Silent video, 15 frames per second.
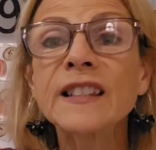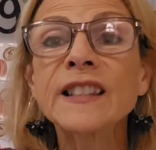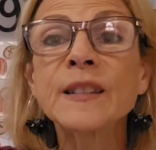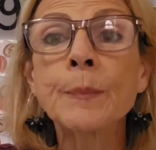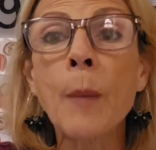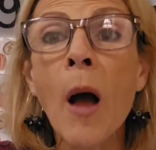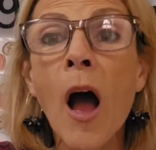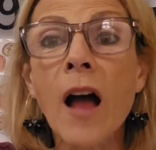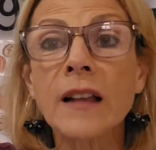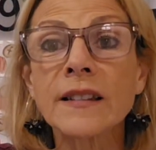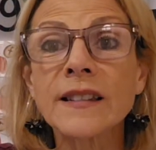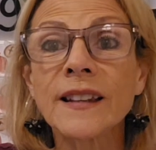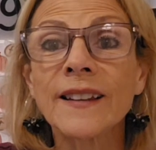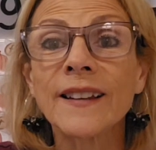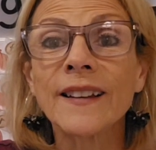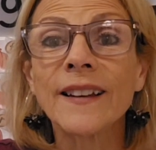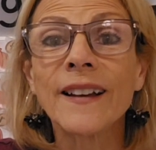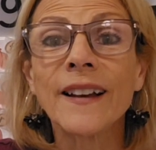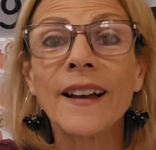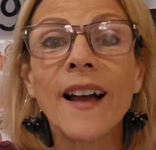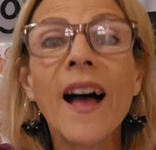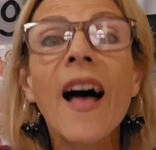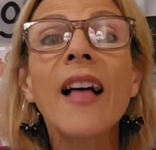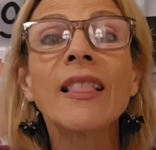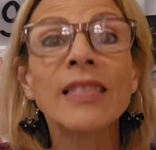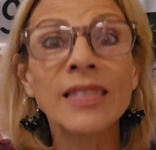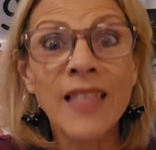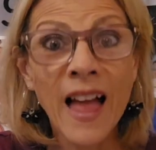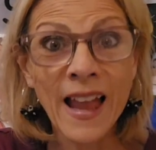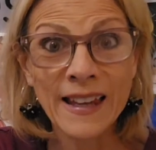Spot,
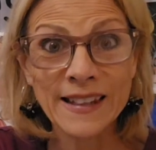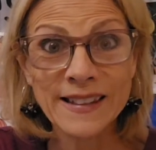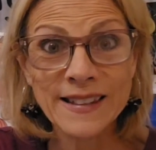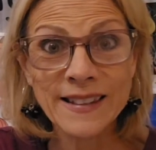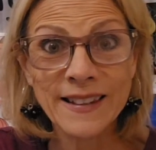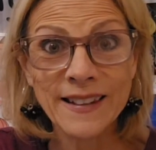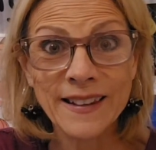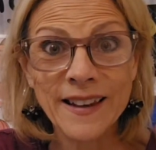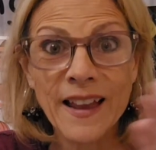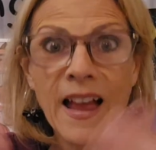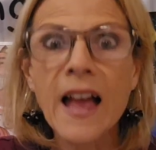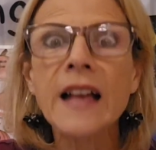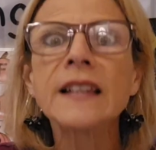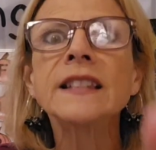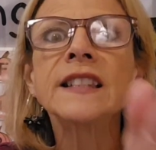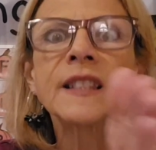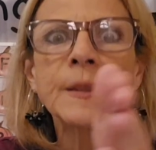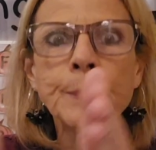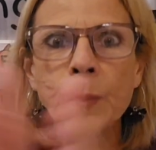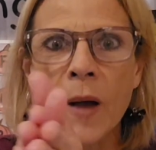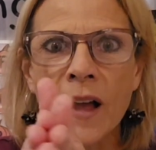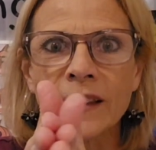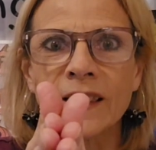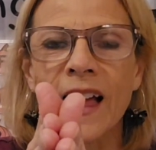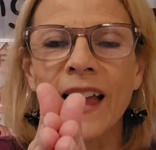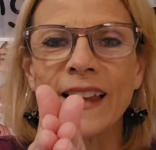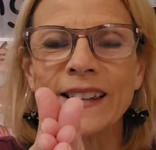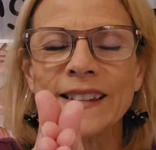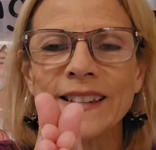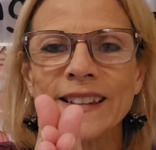light,
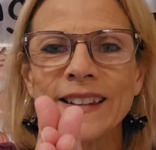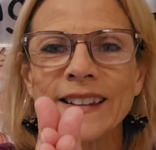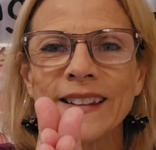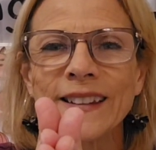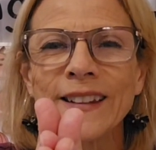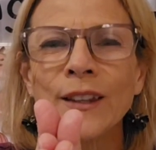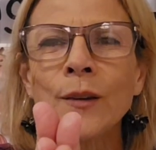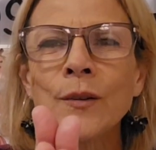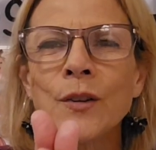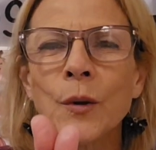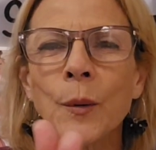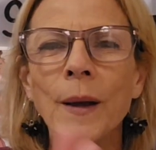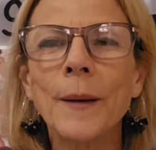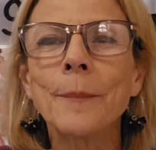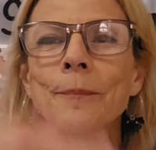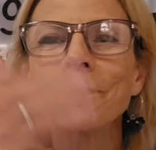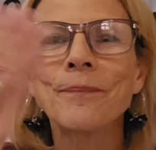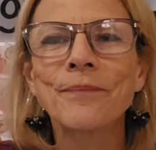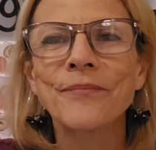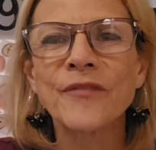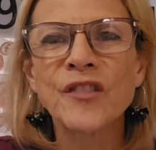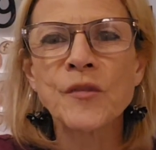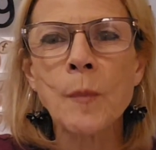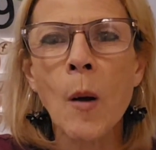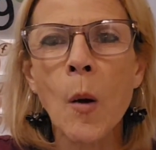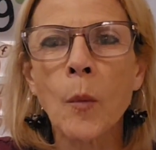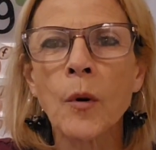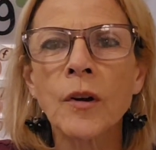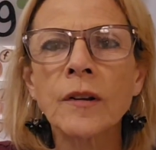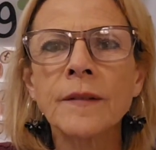spotlight. You do it.
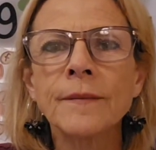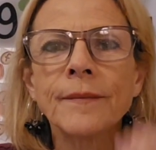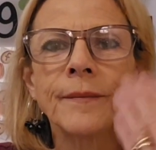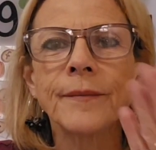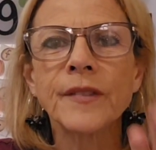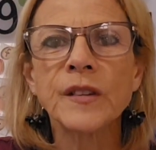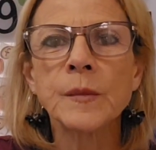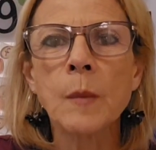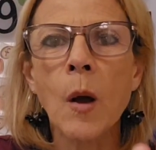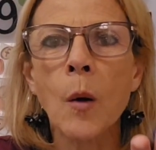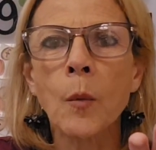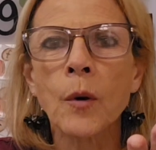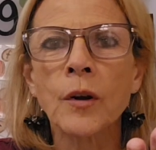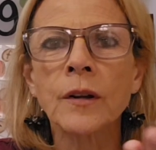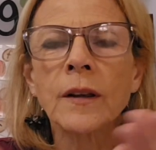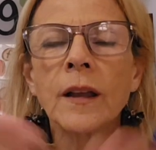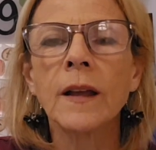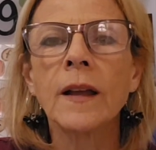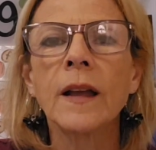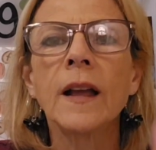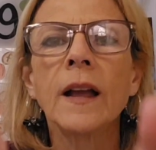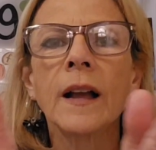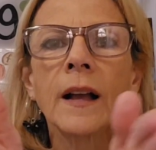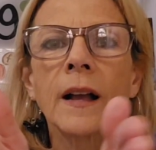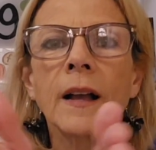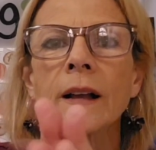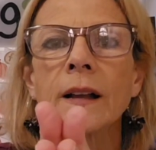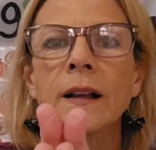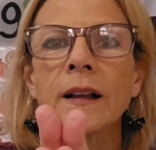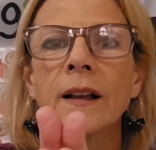Small word, small word.
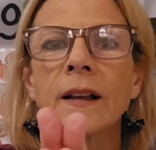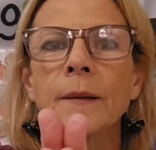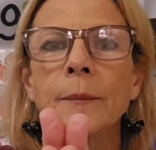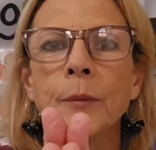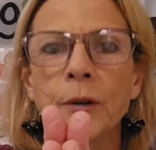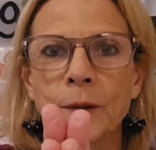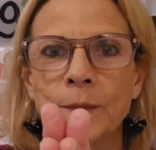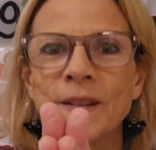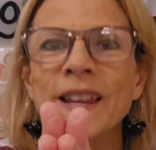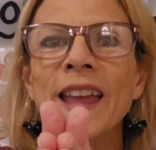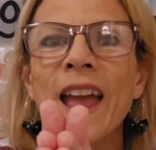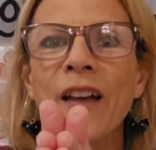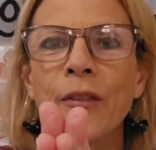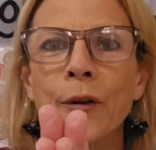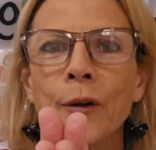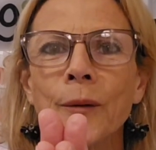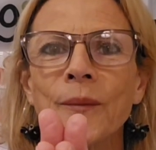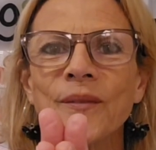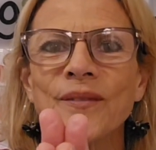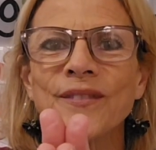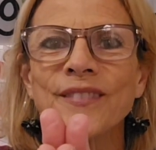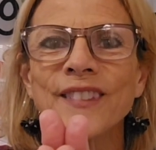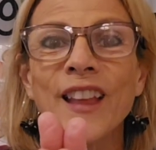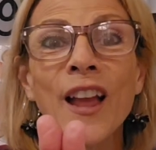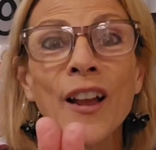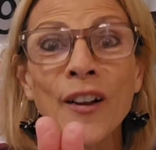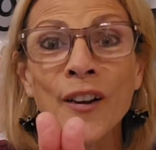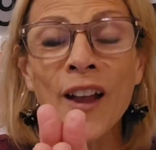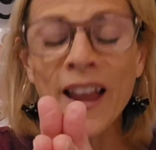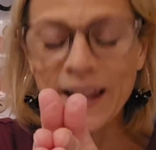Put them together.
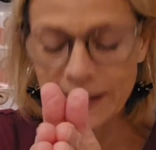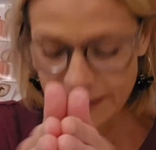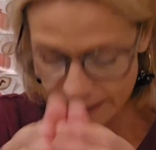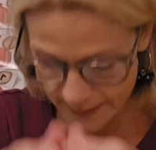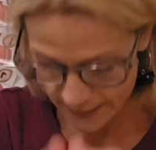Great.